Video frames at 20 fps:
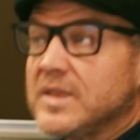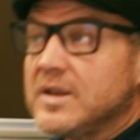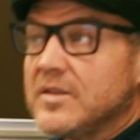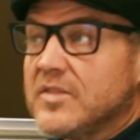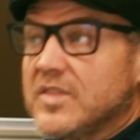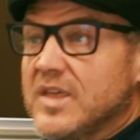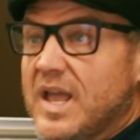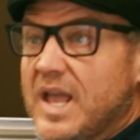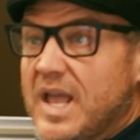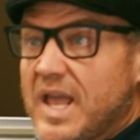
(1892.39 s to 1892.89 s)
then
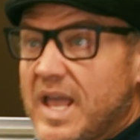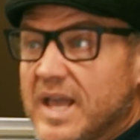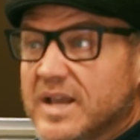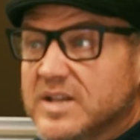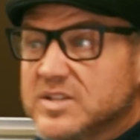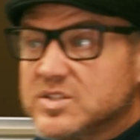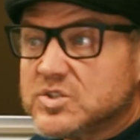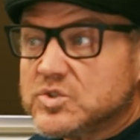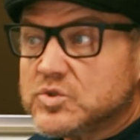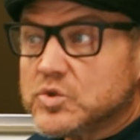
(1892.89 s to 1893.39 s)
the
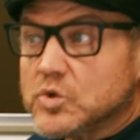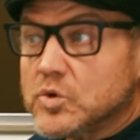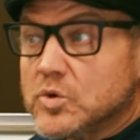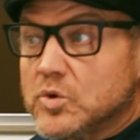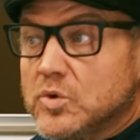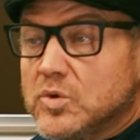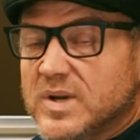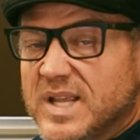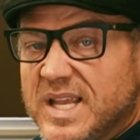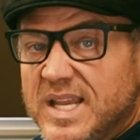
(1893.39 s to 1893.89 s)

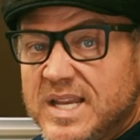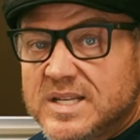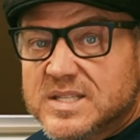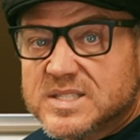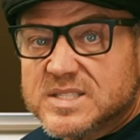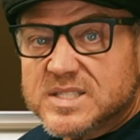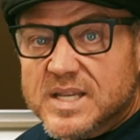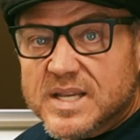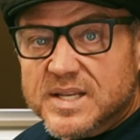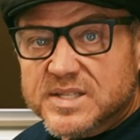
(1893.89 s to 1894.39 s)
external heat
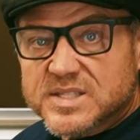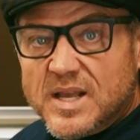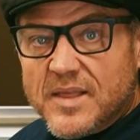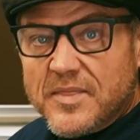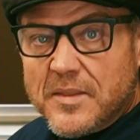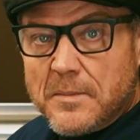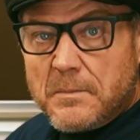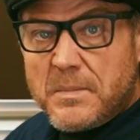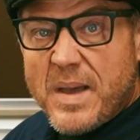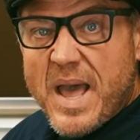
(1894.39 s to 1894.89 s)
sinks on
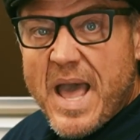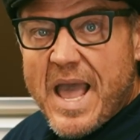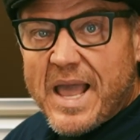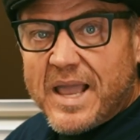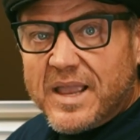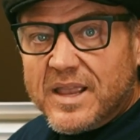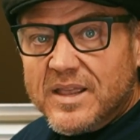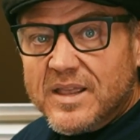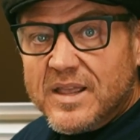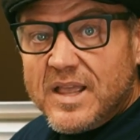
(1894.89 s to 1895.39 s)
the
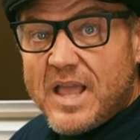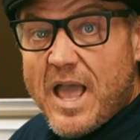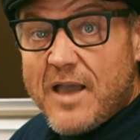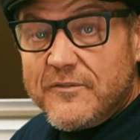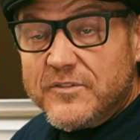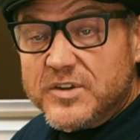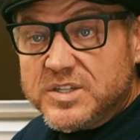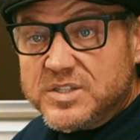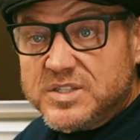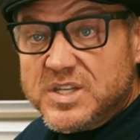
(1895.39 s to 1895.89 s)
back
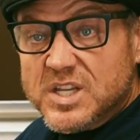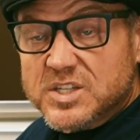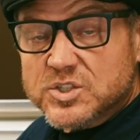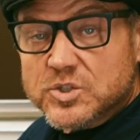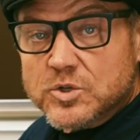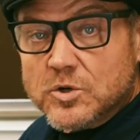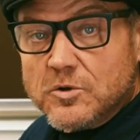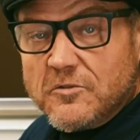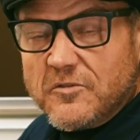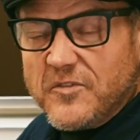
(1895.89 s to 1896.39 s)
have
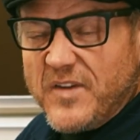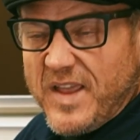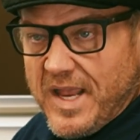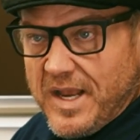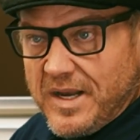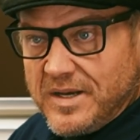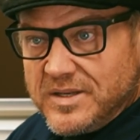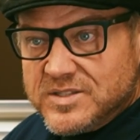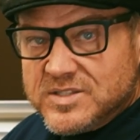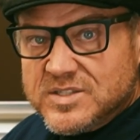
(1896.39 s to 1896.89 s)
additional
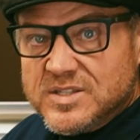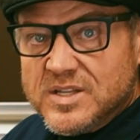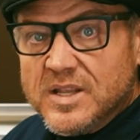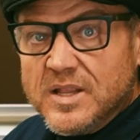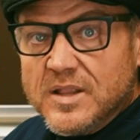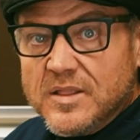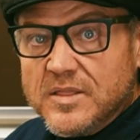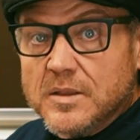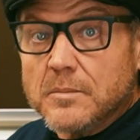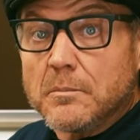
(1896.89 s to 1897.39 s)
fans
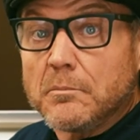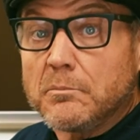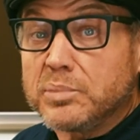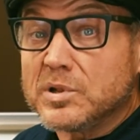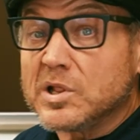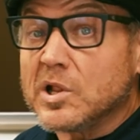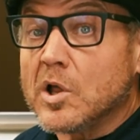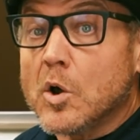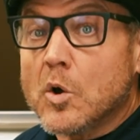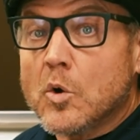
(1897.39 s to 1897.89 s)
that
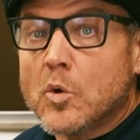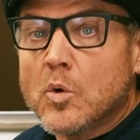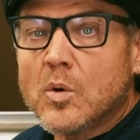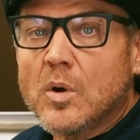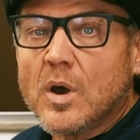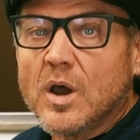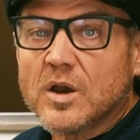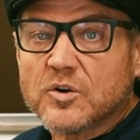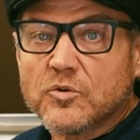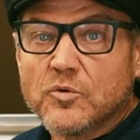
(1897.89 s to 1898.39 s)
blow
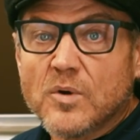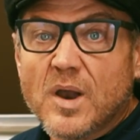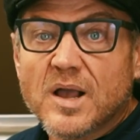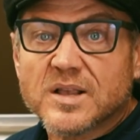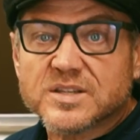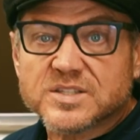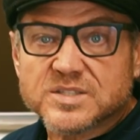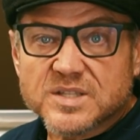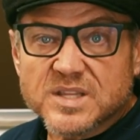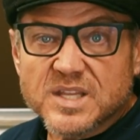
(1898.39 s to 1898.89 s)

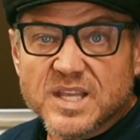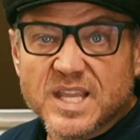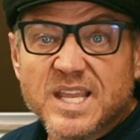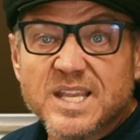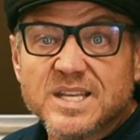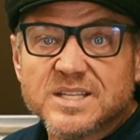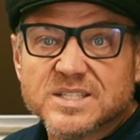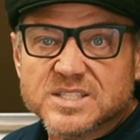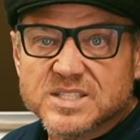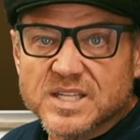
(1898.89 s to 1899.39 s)
across the
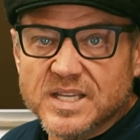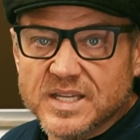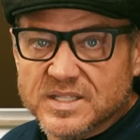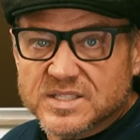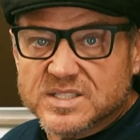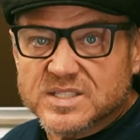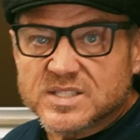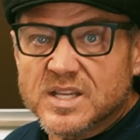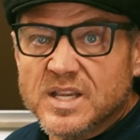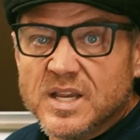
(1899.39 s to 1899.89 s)
heat
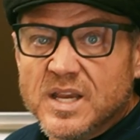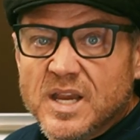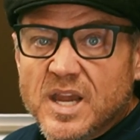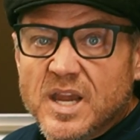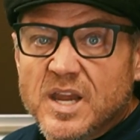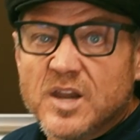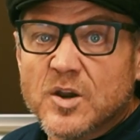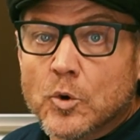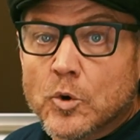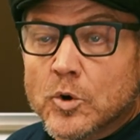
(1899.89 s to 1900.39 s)
sinks
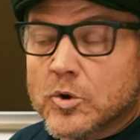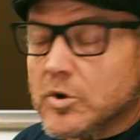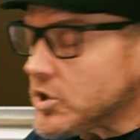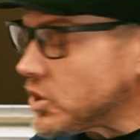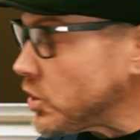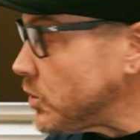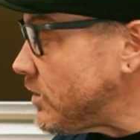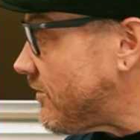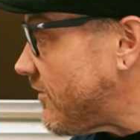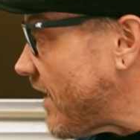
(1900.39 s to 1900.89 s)
in order
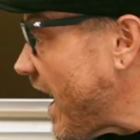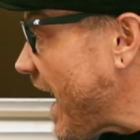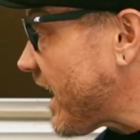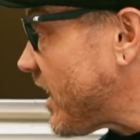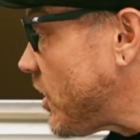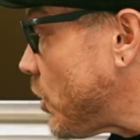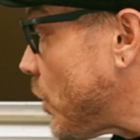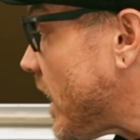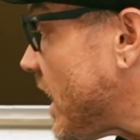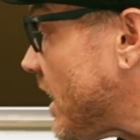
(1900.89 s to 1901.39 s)
to
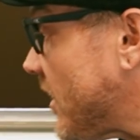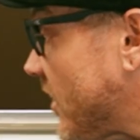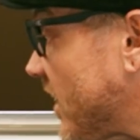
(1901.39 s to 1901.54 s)
evacuate